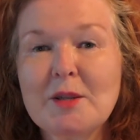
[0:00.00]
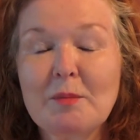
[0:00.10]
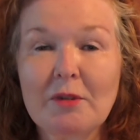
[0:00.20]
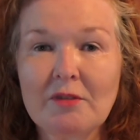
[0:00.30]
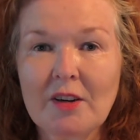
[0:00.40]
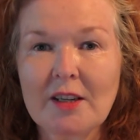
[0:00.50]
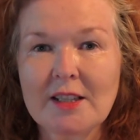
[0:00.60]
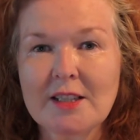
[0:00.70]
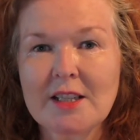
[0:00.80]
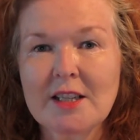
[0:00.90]
to
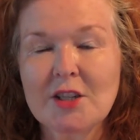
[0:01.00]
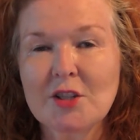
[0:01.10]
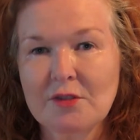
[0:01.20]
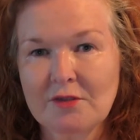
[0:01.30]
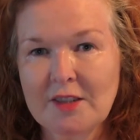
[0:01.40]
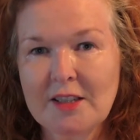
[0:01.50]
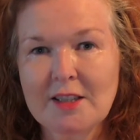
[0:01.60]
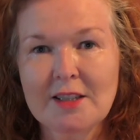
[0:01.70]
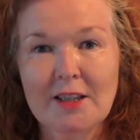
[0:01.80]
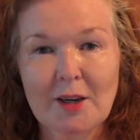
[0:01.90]
provide, to
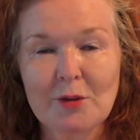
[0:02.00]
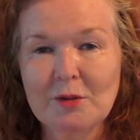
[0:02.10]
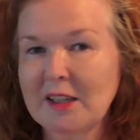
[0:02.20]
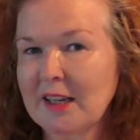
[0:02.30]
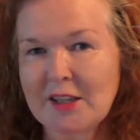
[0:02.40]
feed, clothe, and